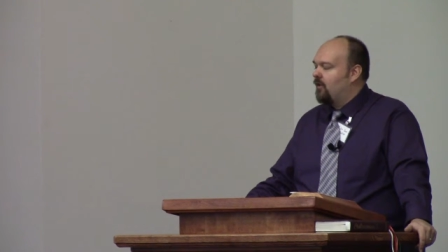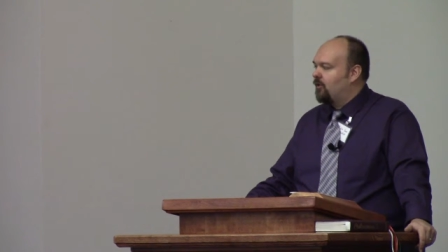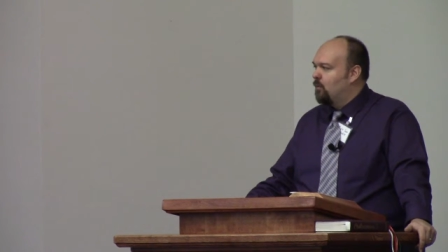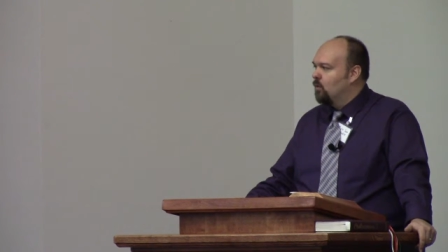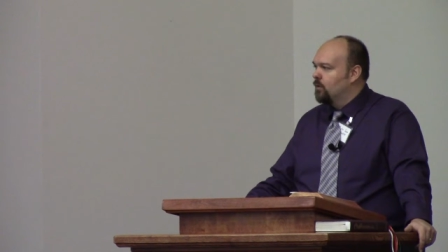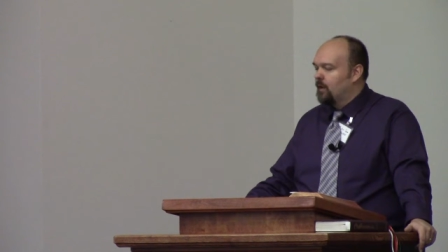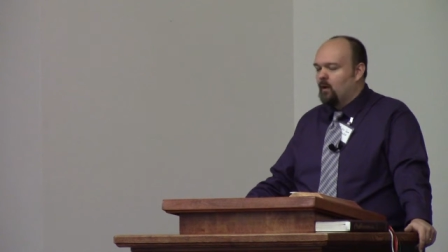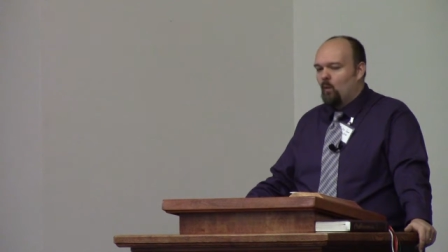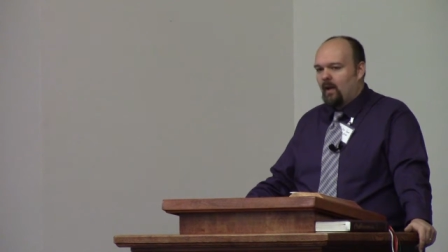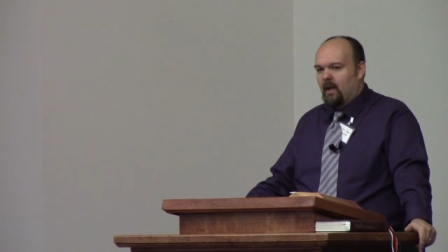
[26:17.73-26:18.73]
A
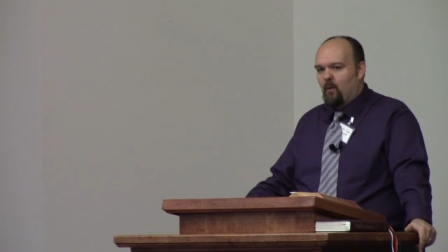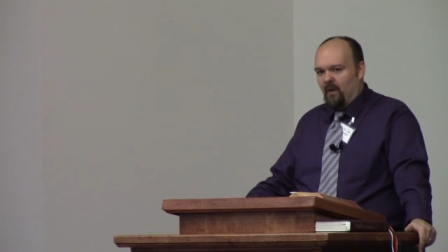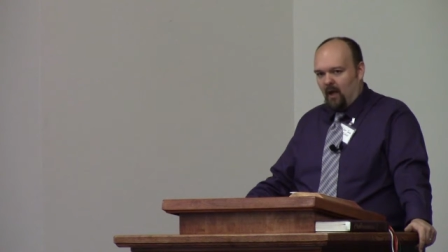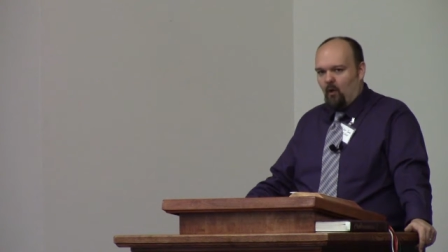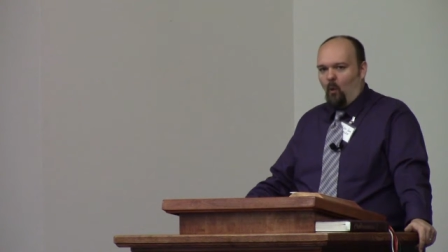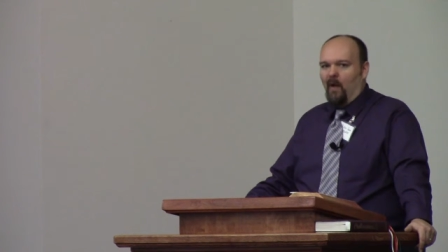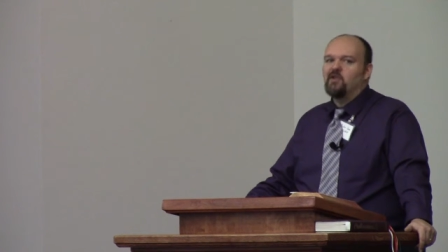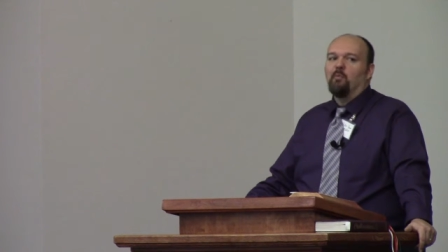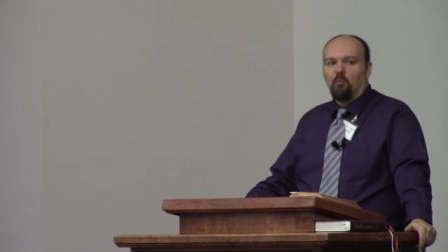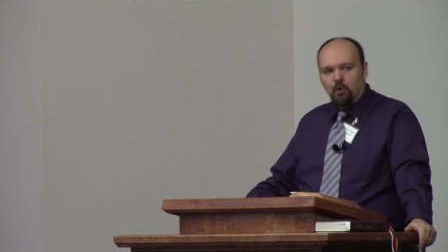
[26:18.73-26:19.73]
smoldering wick he will not
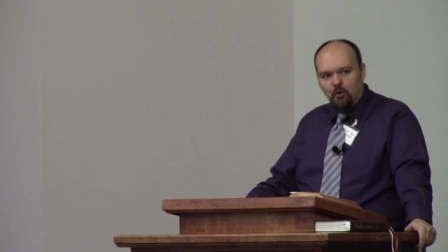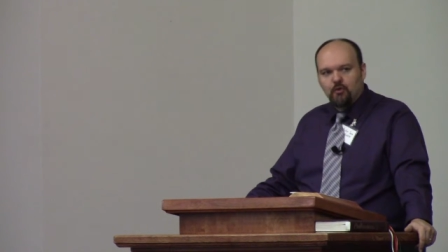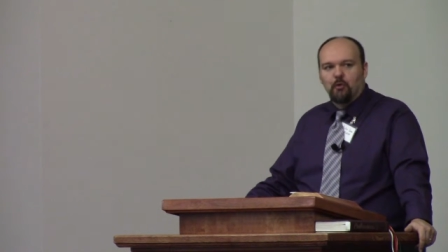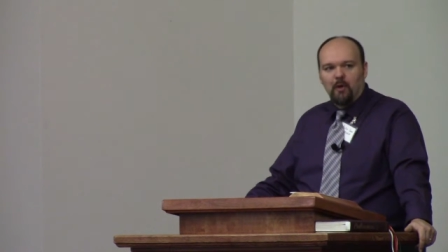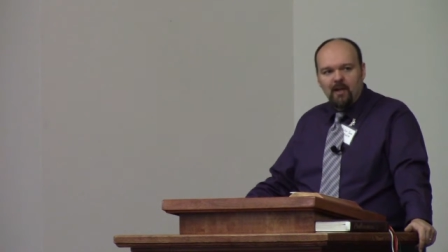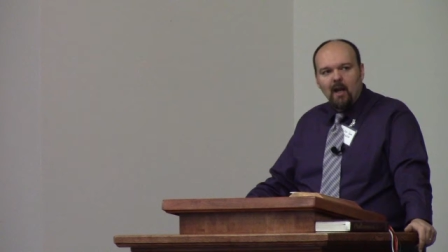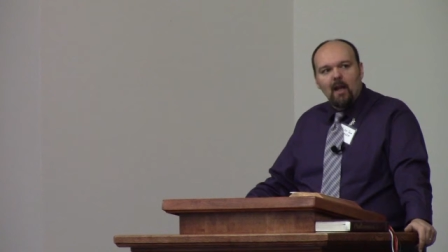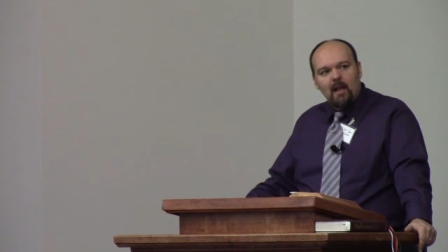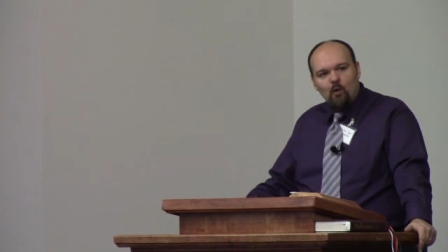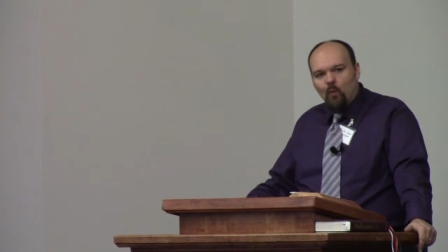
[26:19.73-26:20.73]
quench. A bruised reed
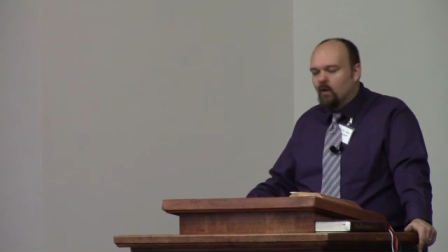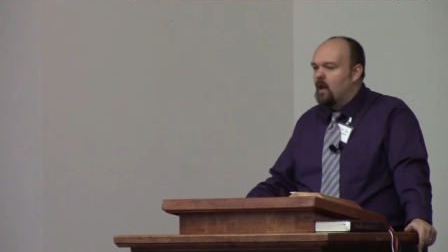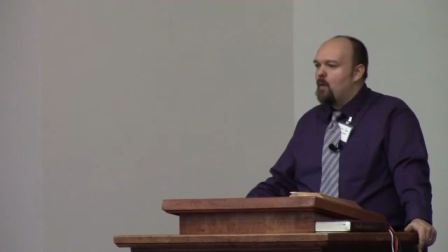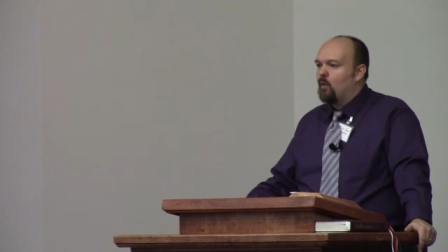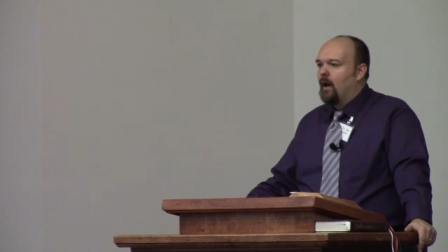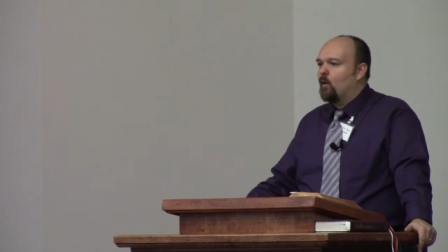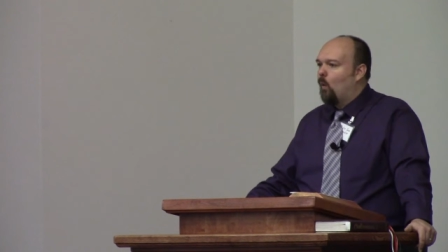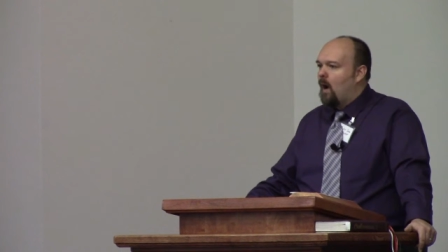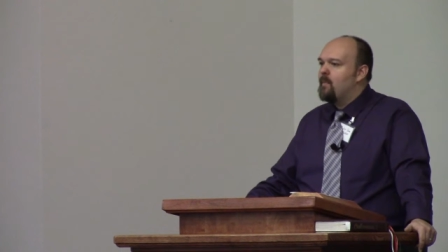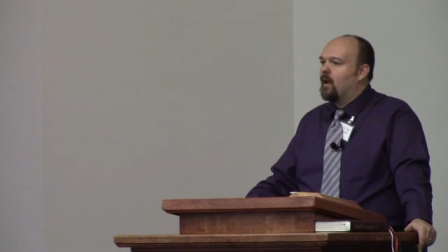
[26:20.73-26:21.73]
he will not break.
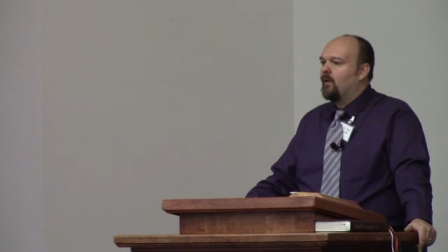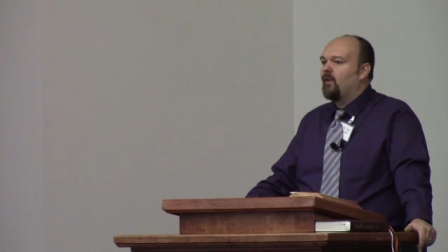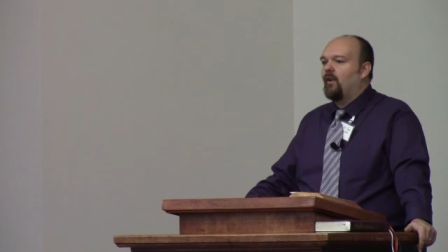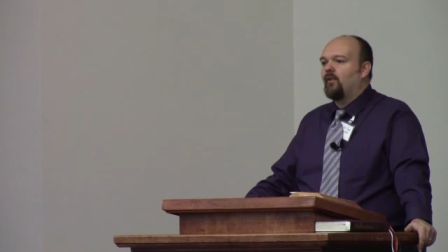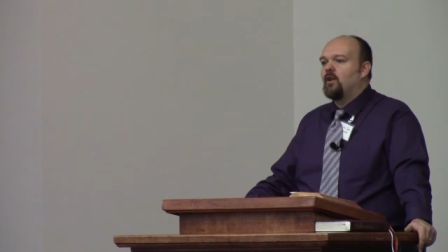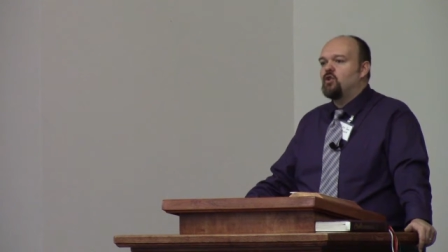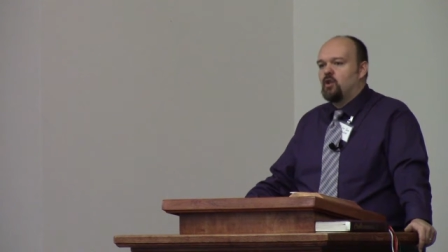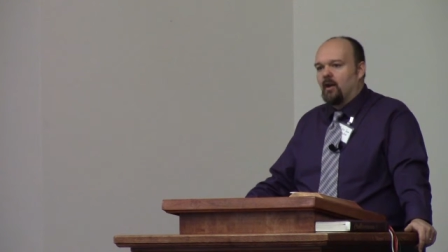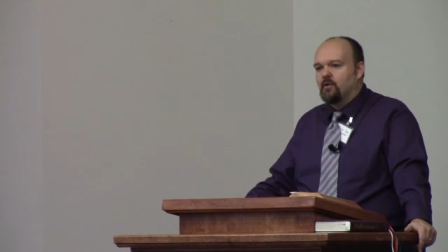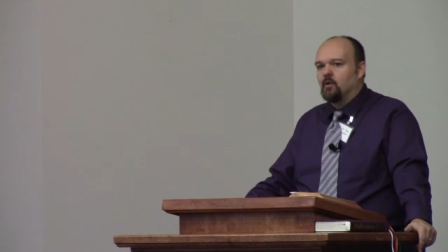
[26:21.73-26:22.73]
Why? Because he is a
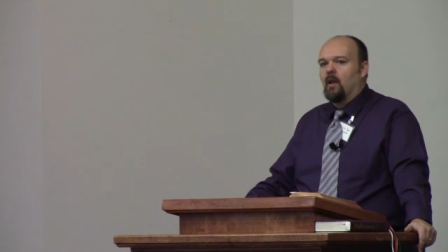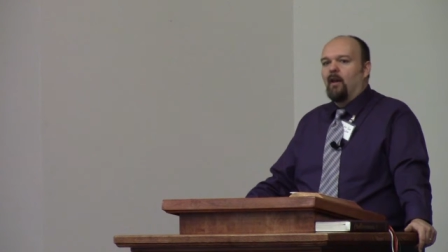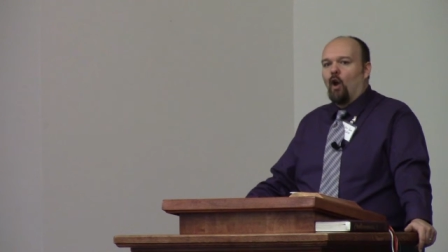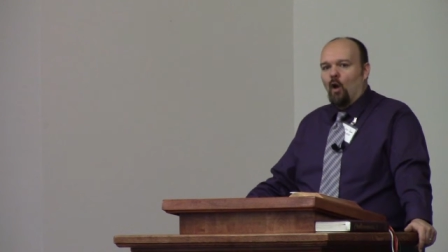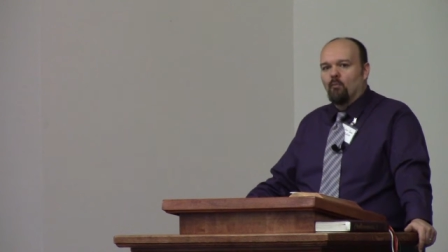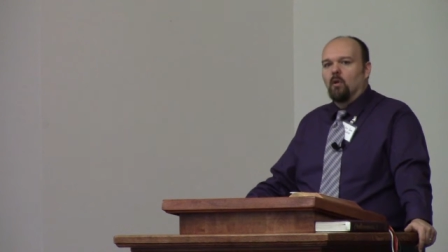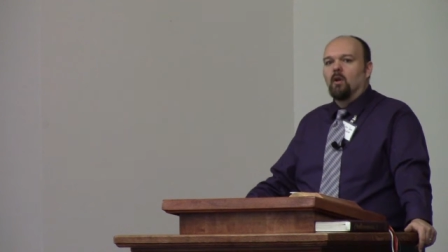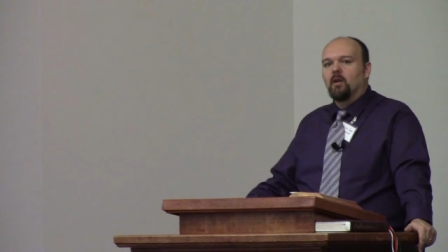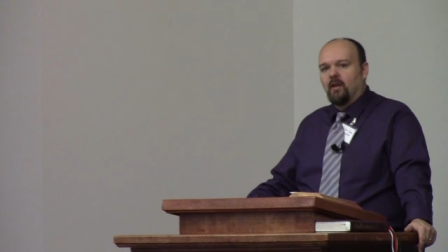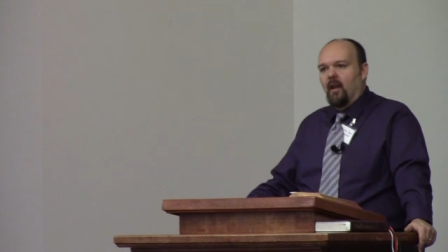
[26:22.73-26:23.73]
gentle and
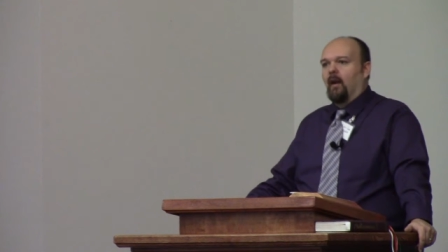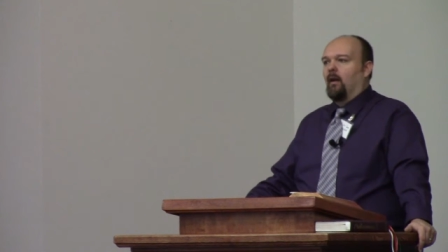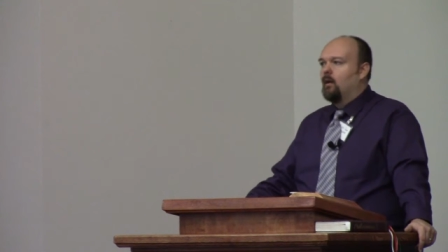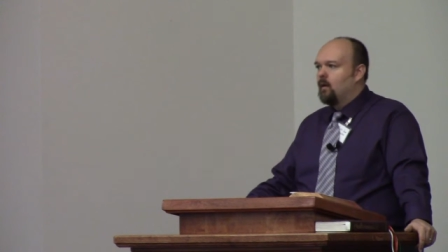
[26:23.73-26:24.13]
humble king.